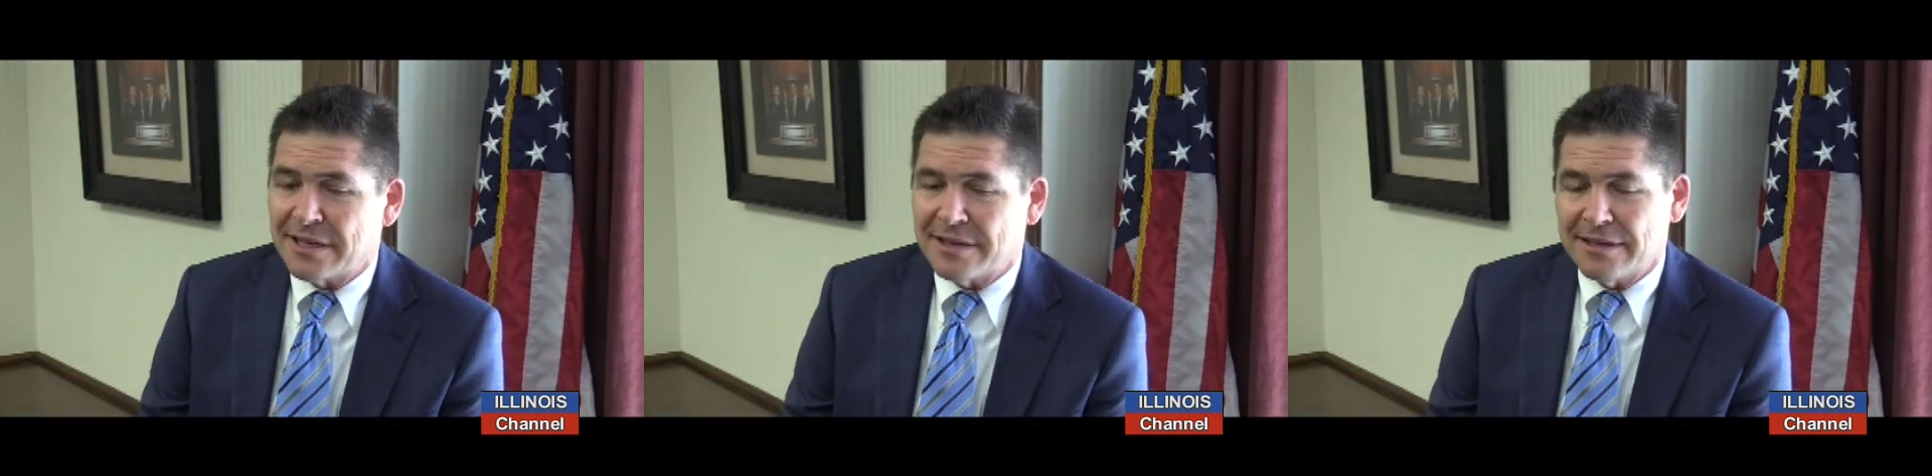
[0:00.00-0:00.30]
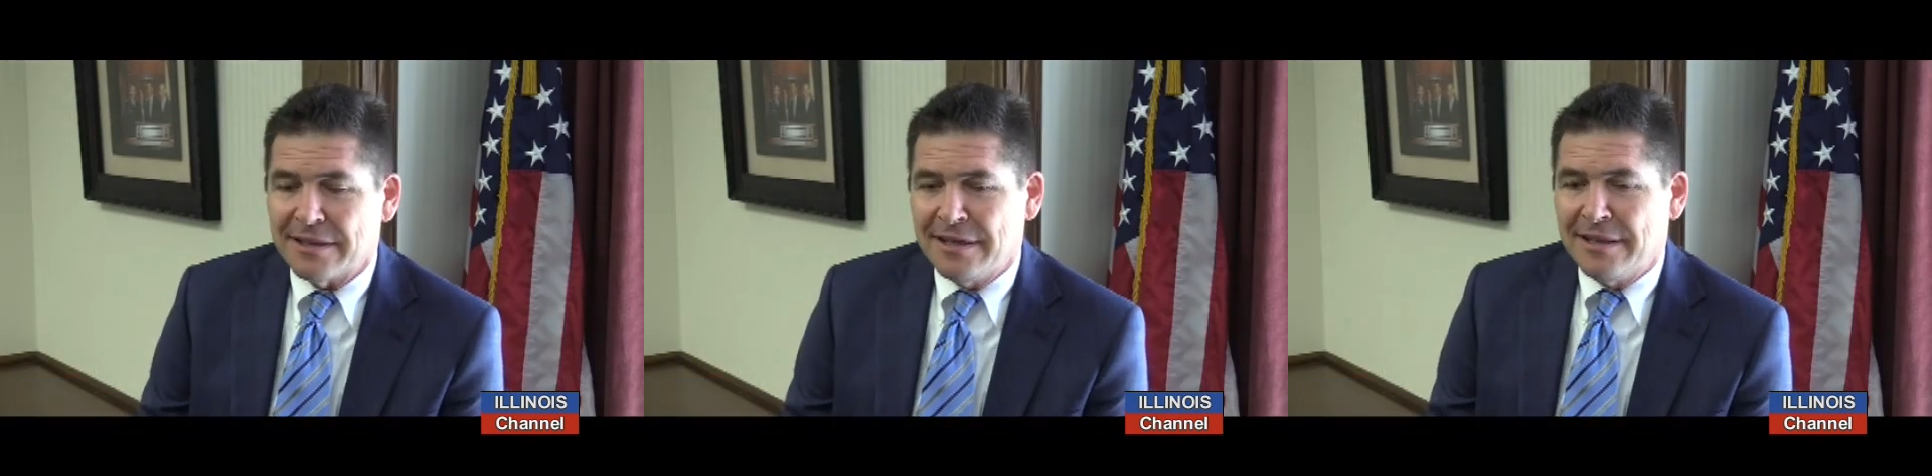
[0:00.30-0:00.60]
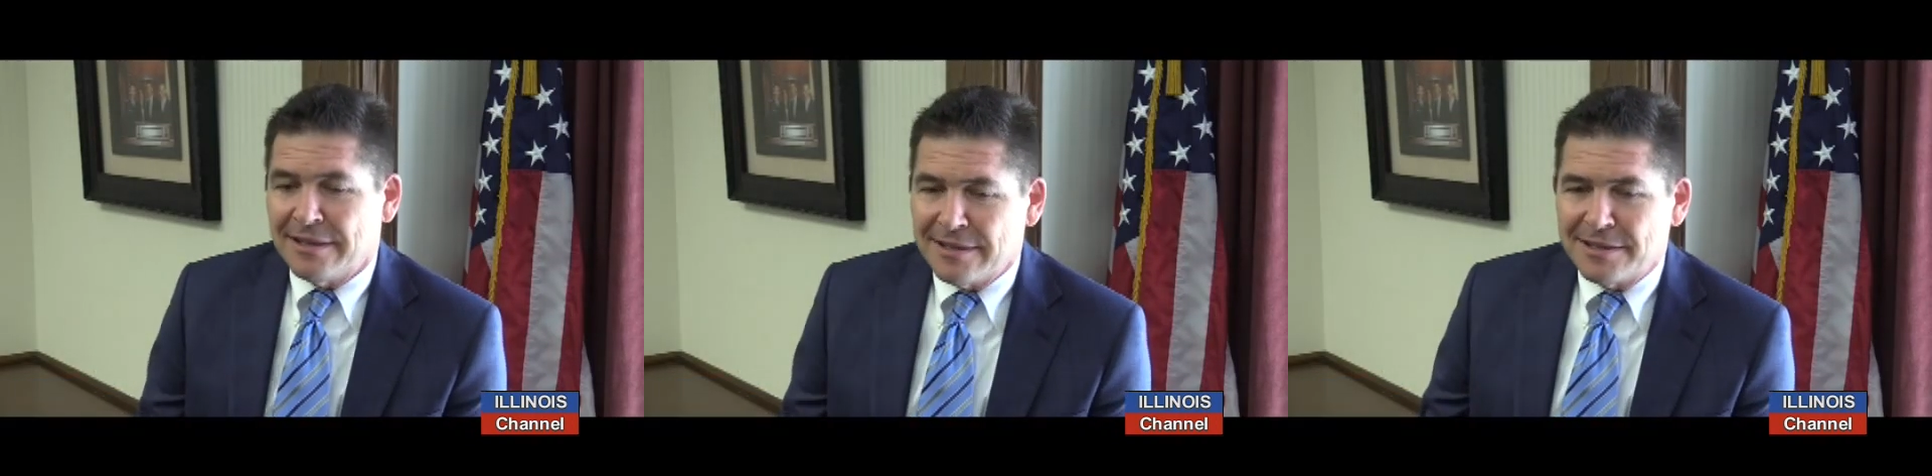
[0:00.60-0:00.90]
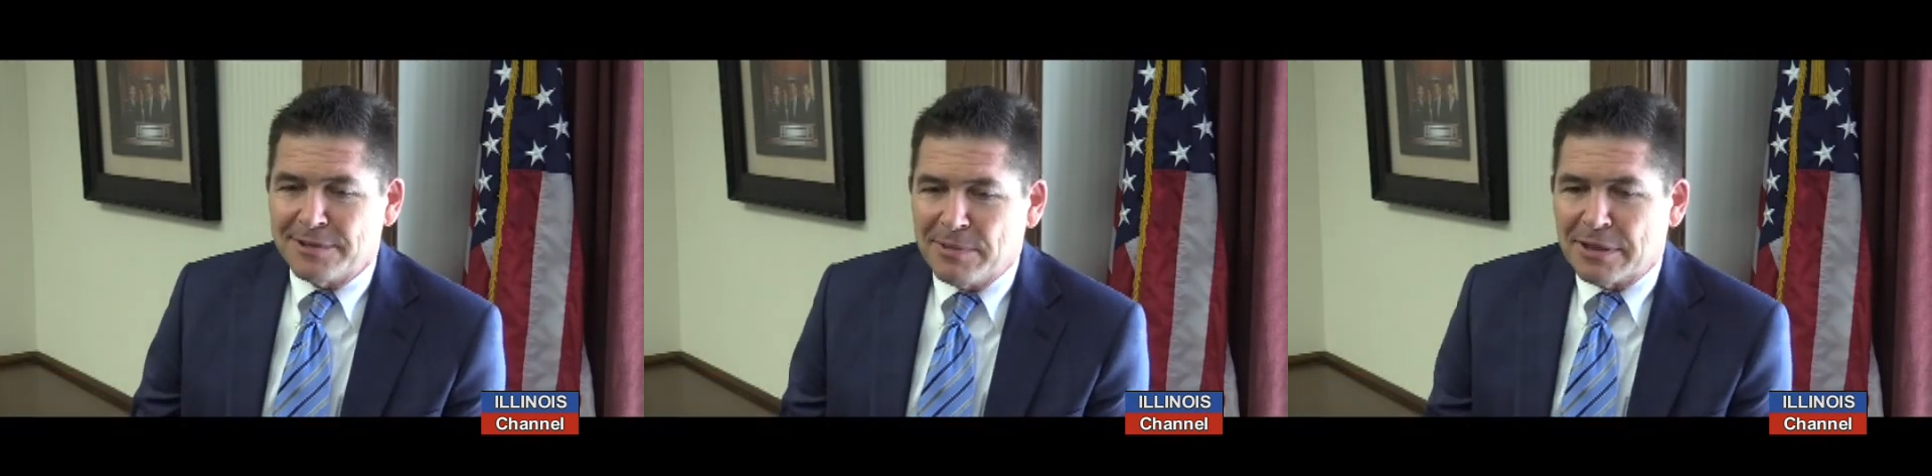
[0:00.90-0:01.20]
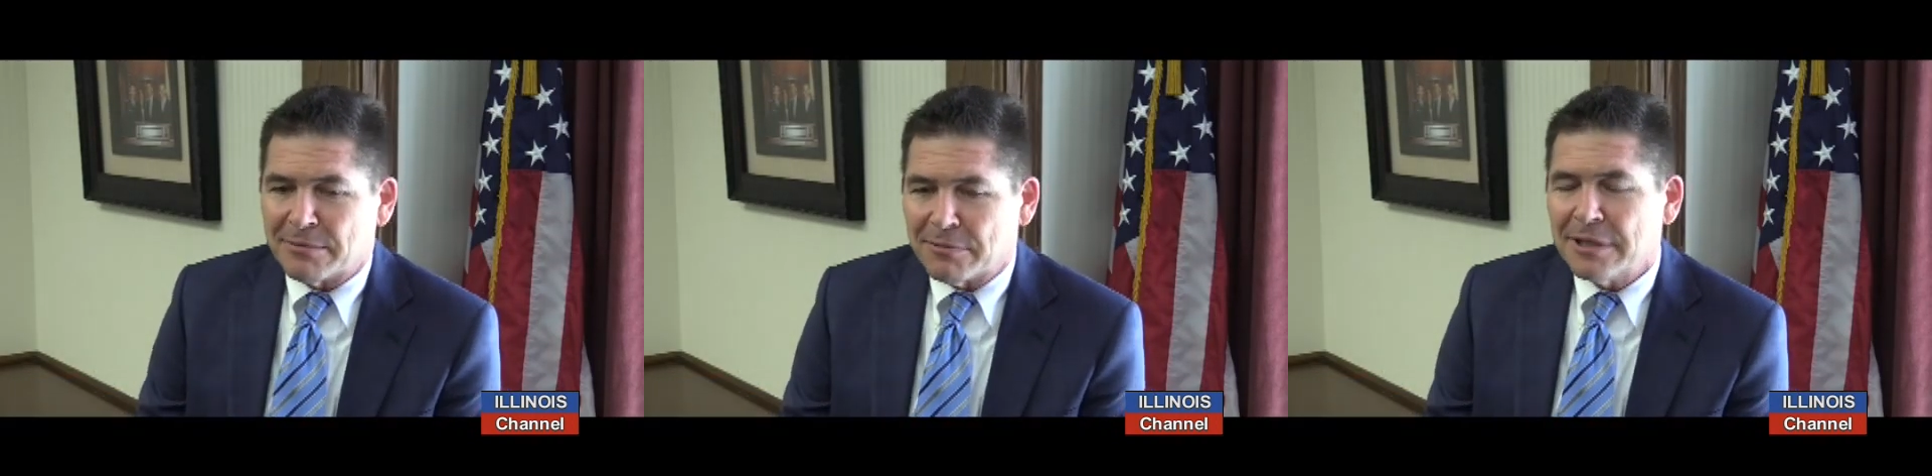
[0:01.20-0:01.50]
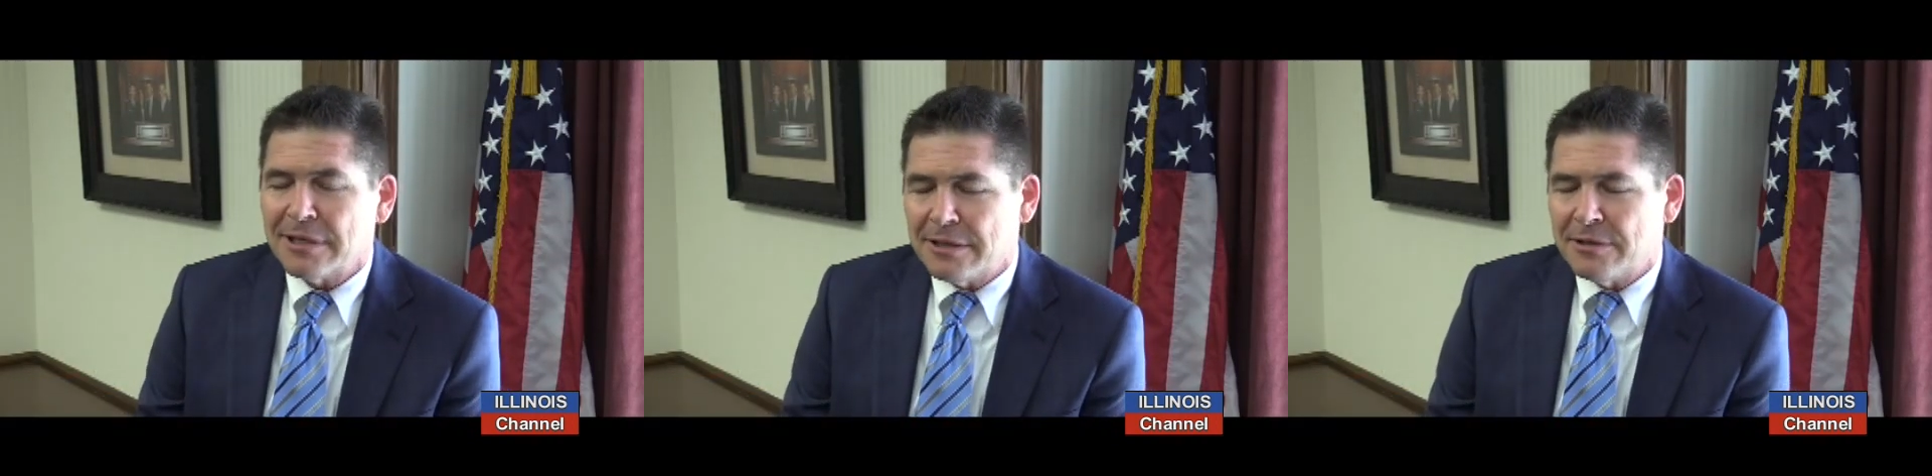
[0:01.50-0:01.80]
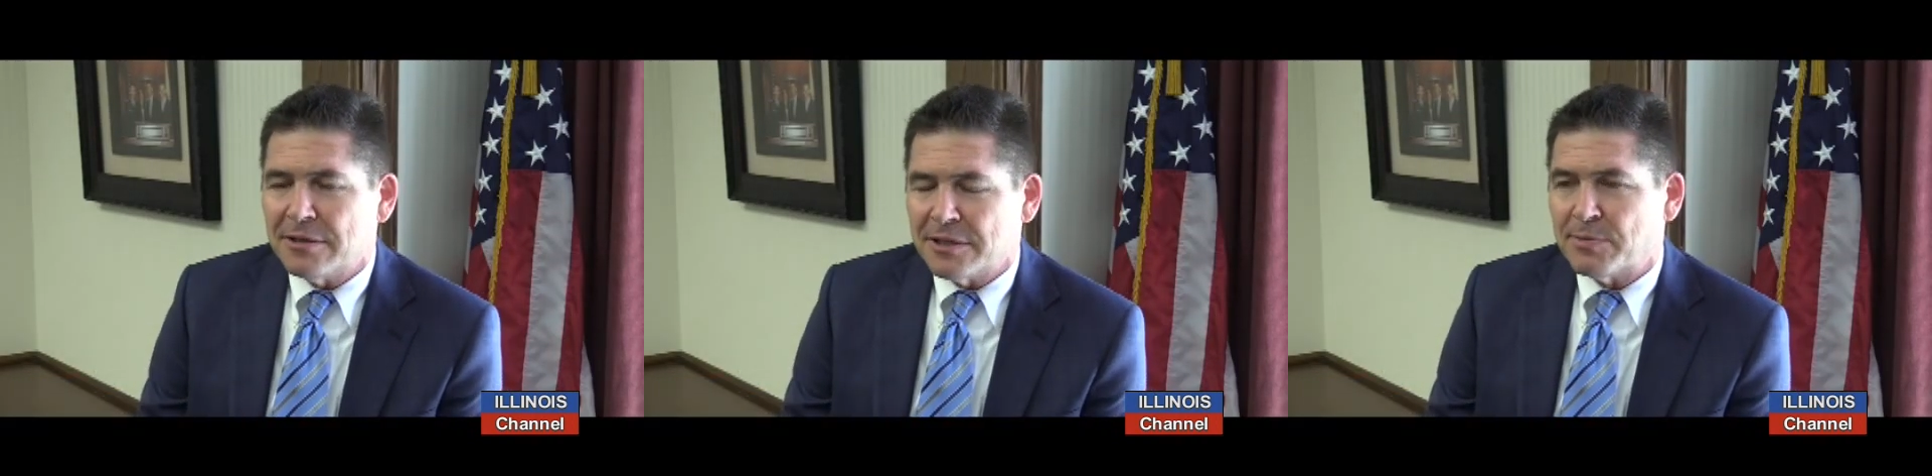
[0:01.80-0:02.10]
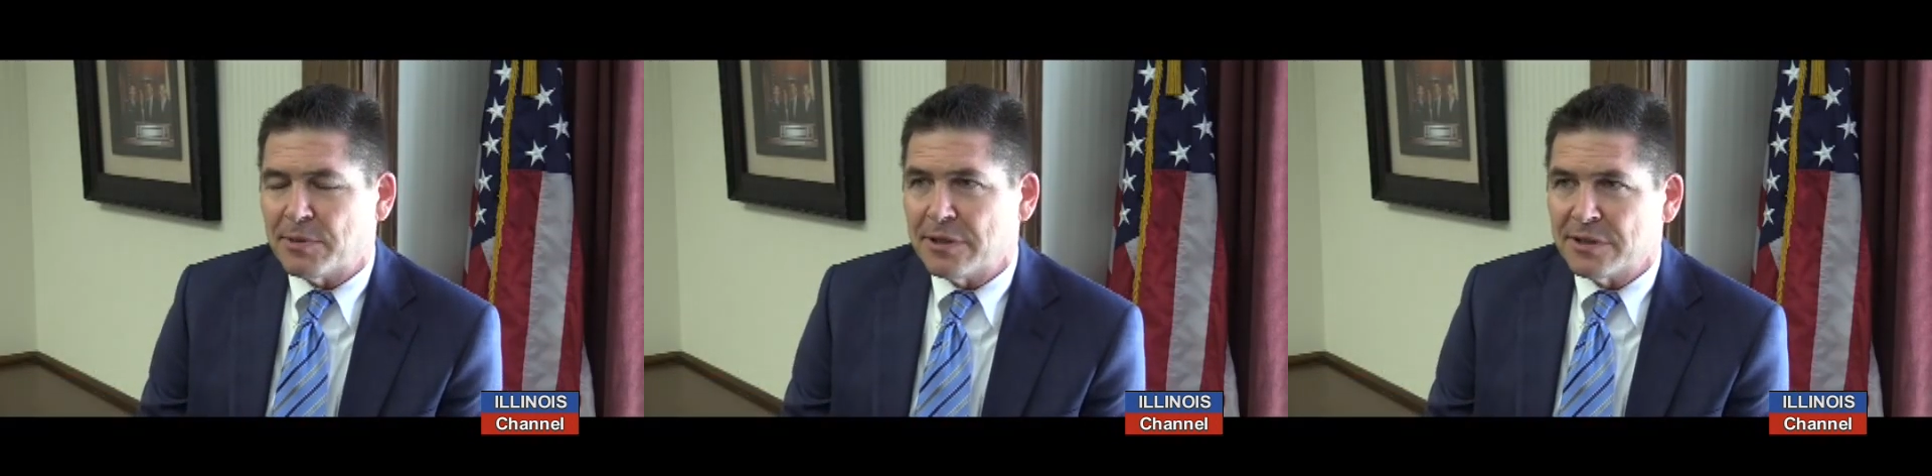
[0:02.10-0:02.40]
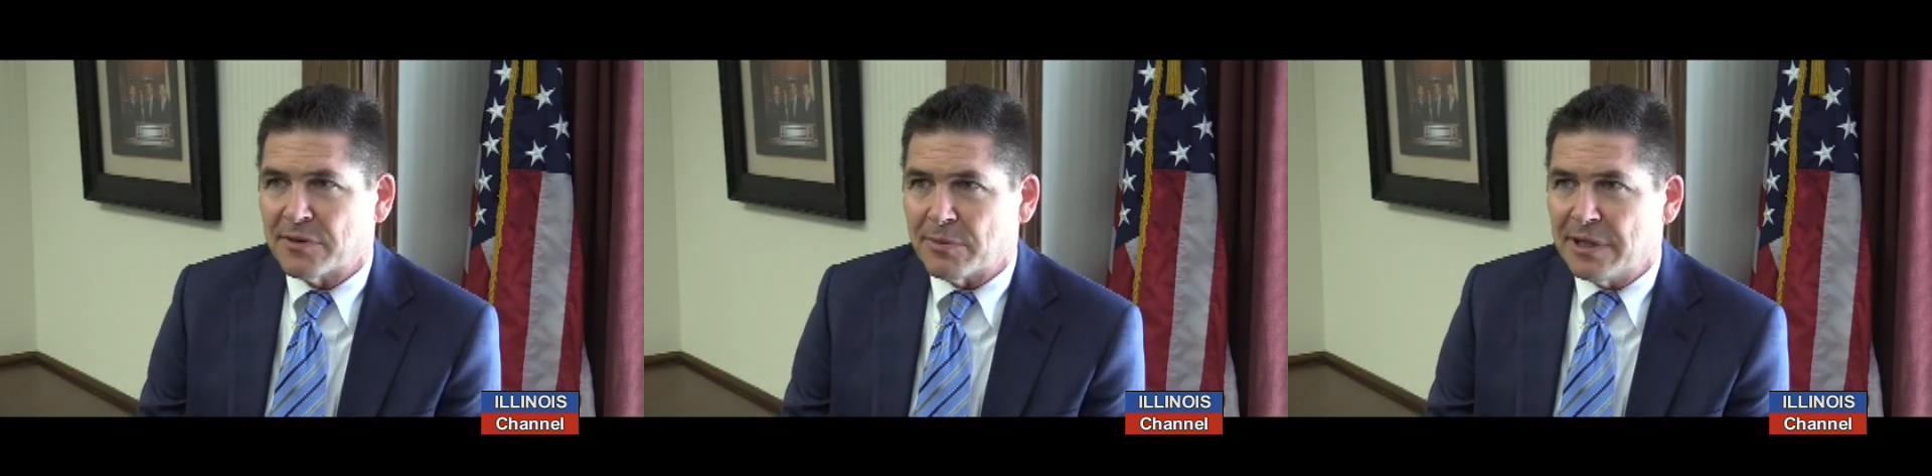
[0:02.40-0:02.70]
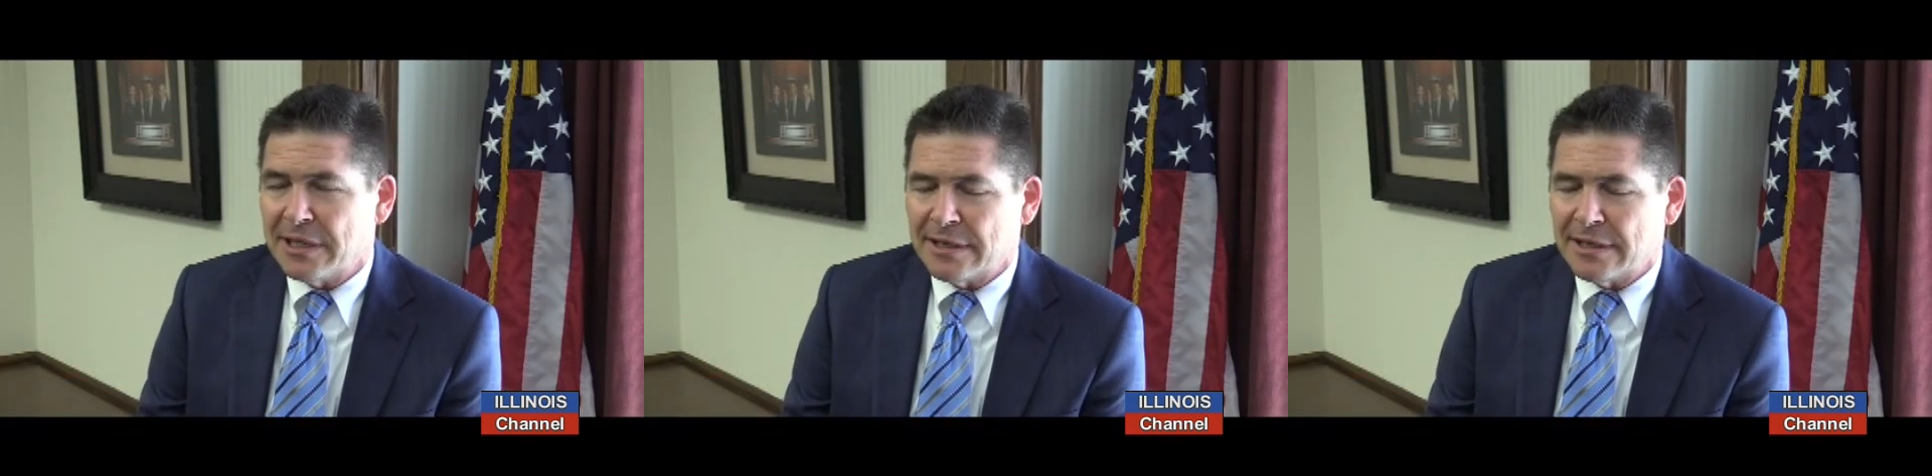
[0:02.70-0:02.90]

I think this has been a really good experience for me,